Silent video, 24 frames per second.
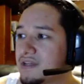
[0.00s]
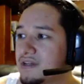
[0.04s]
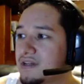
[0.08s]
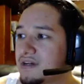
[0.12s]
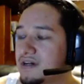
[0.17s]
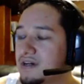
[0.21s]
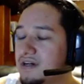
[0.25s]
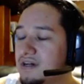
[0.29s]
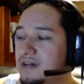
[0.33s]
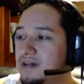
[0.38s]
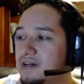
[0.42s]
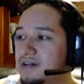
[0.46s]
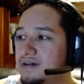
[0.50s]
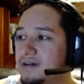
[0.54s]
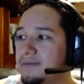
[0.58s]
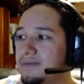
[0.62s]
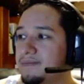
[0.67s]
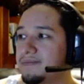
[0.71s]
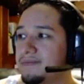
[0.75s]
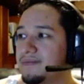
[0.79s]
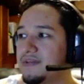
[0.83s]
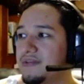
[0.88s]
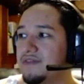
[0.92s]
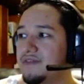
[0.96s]

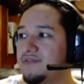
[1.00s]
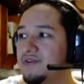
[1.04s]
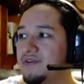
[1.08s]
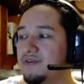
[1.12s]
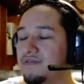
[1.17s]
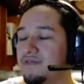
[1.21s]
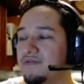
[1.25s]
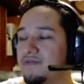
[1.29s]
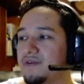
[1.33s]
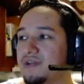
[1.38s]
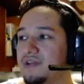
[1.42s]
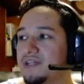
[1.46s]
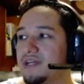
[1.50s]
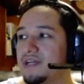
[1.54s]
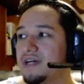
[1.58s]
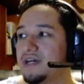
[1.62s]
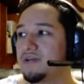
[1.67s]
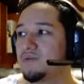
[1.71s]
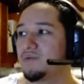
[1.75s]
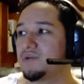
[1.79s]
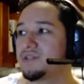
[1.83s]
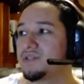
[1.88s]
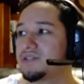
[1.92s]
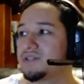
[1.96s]
if you're a
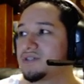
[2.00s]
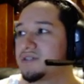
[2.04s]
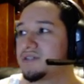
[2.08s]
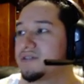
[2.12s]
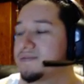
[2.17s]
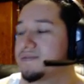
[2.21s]
frontline Wizard,